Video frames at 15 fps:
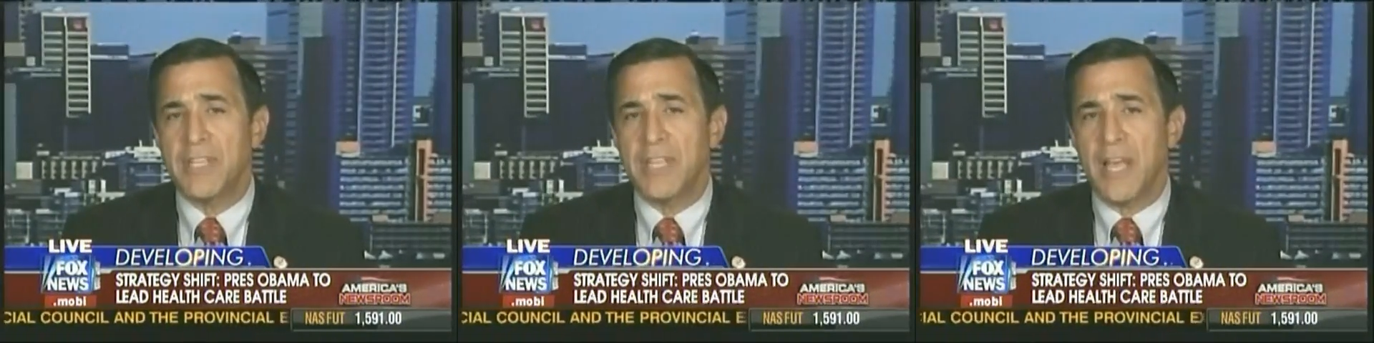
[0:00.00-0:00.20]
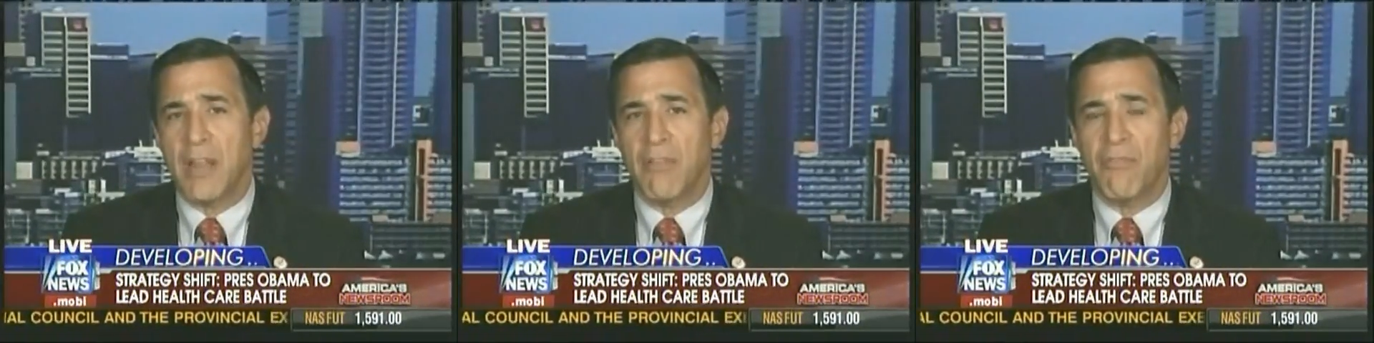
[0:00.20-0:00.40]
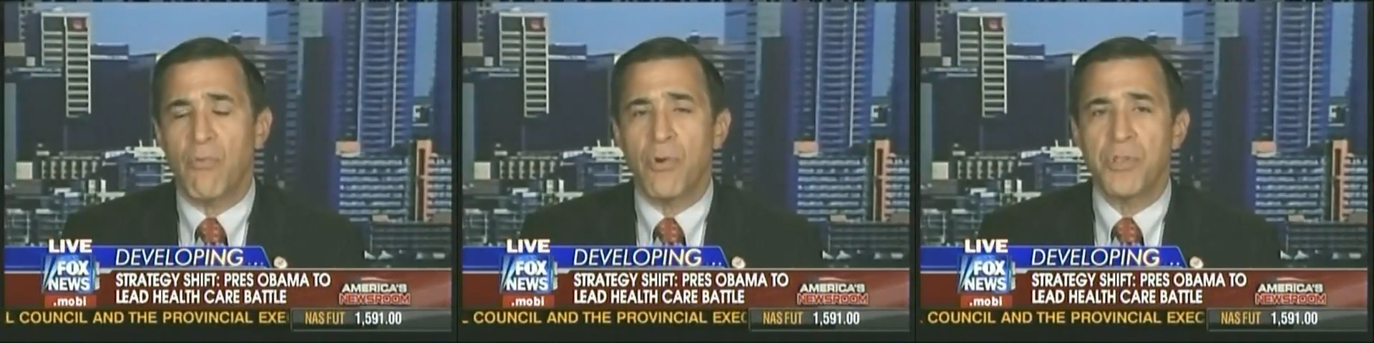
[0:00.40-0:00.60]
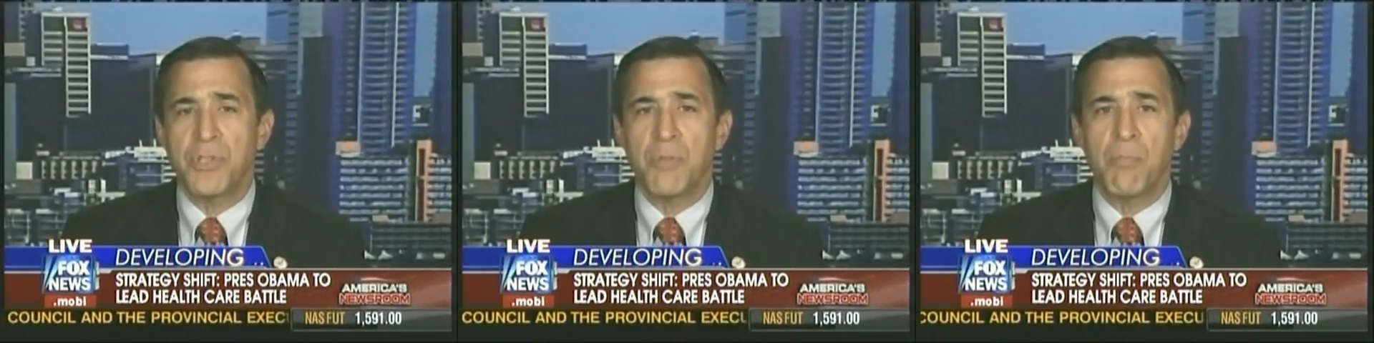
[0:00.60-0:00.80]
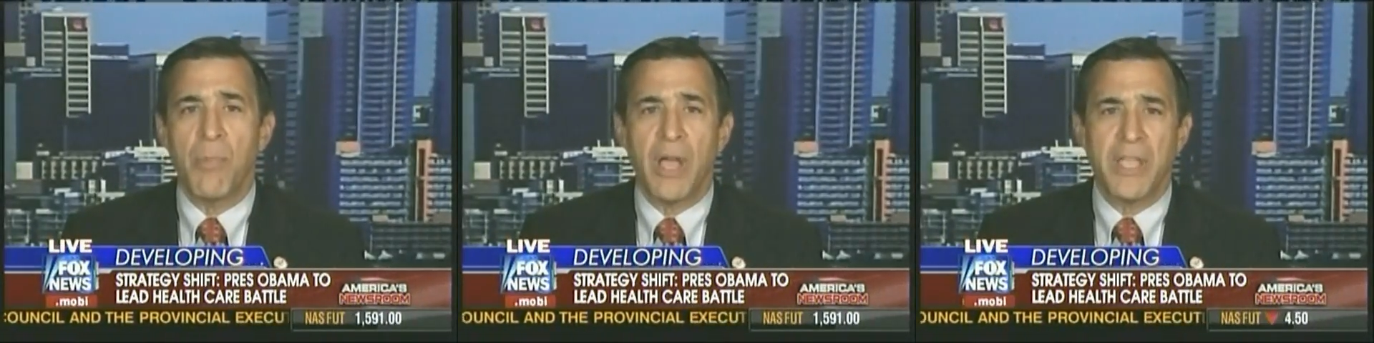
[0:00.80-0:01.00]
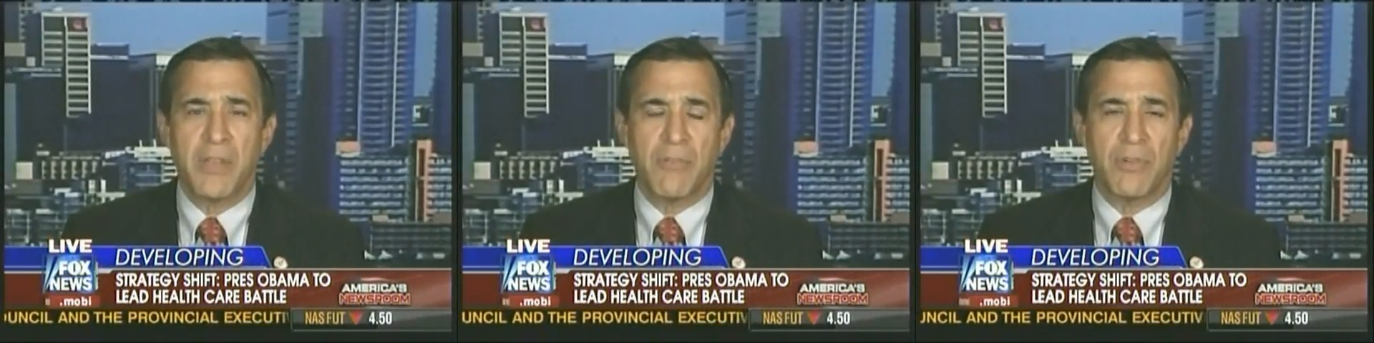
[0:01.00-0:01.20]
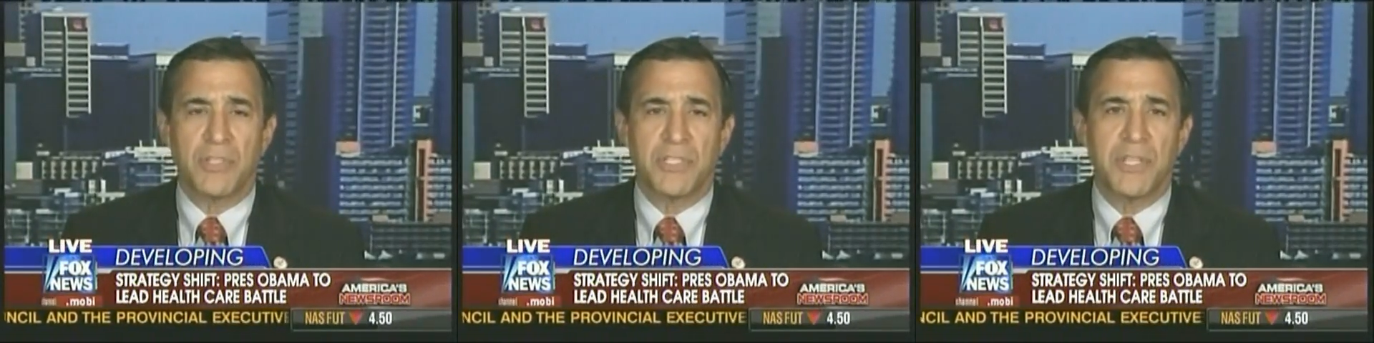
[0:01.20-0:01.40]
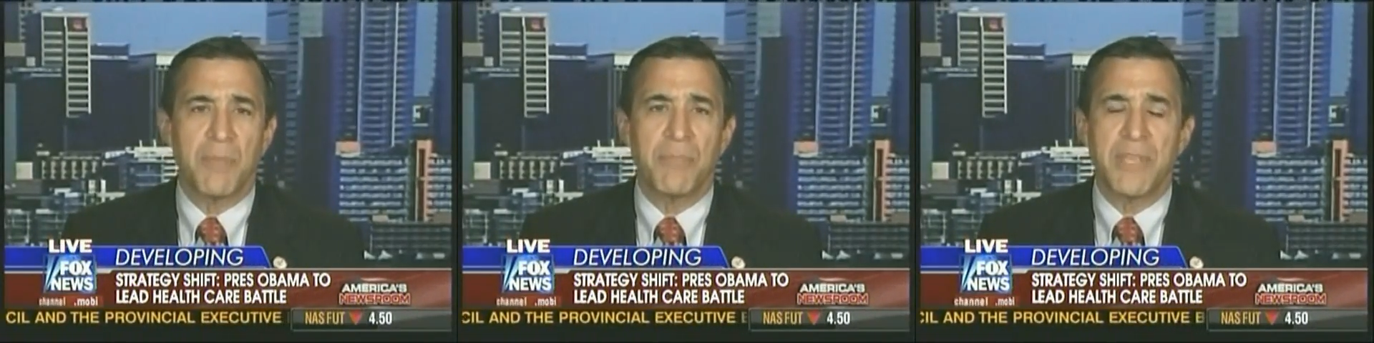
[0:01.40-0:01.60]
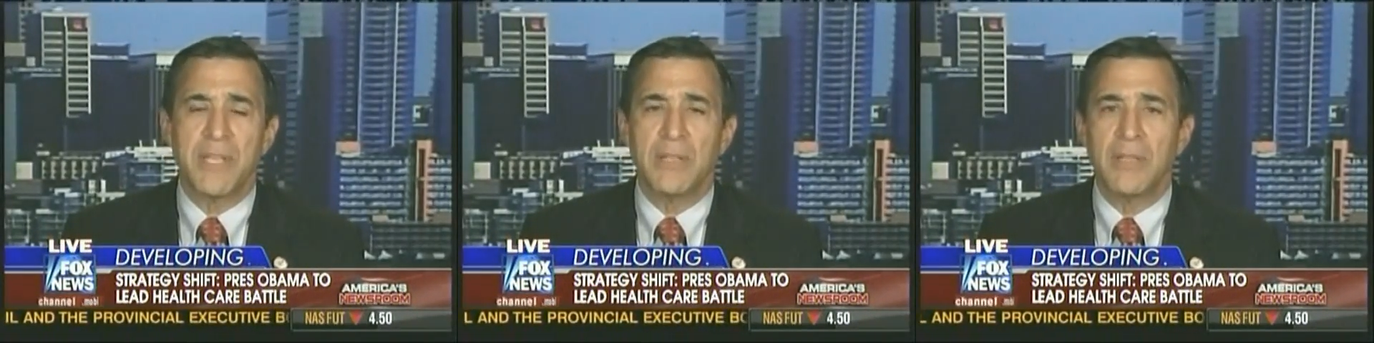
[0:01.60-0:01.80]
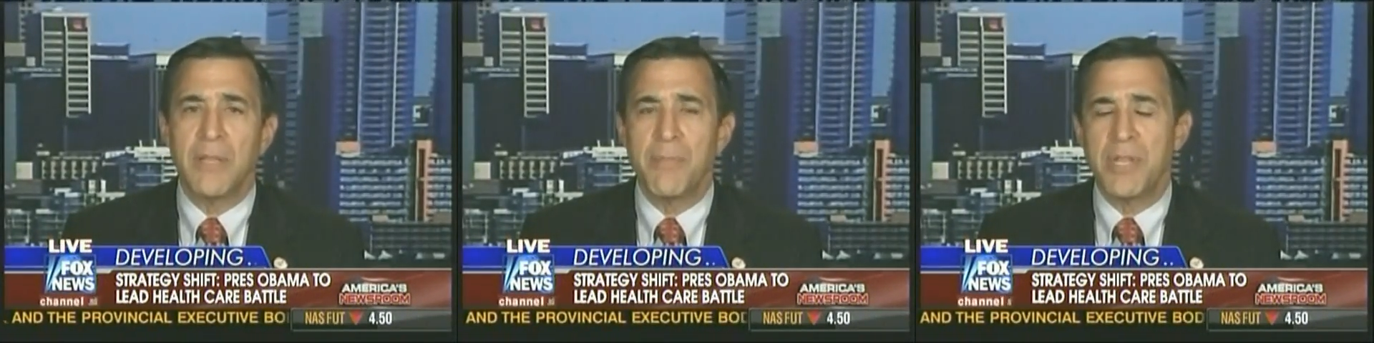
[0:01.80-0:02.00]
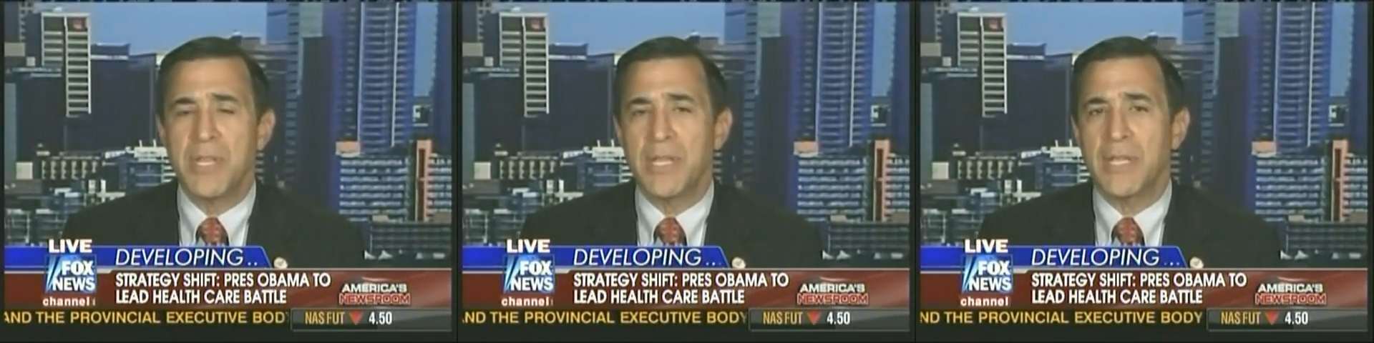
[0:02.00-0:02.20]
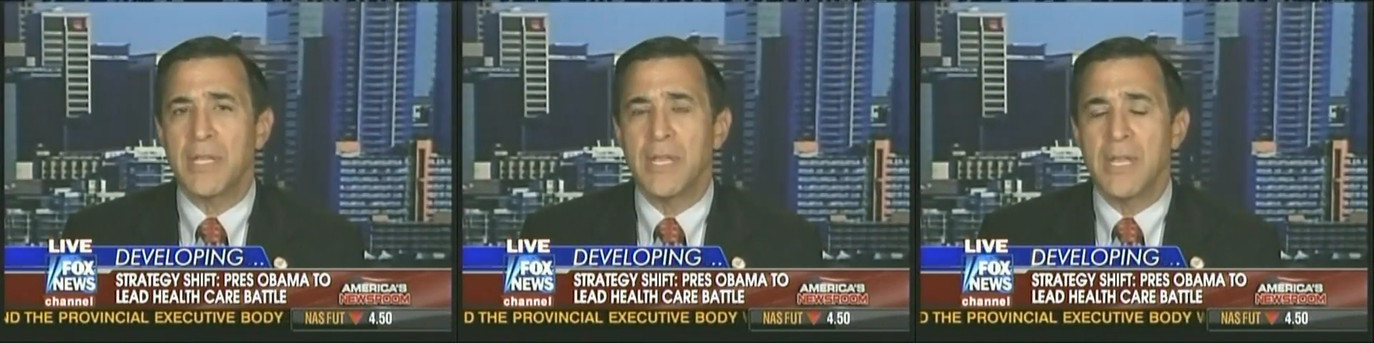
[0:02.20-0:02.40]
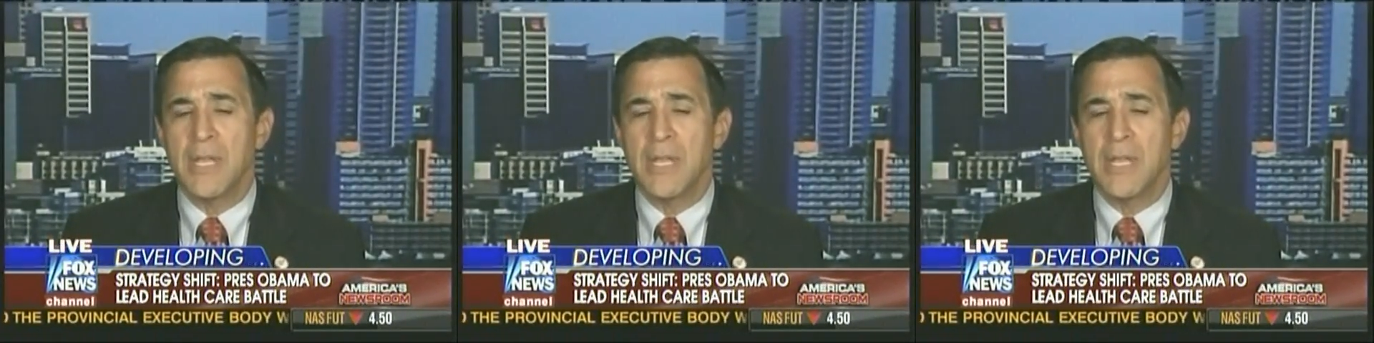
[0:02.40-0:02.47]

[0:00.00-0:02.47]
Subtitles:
California, MICRA, something limiting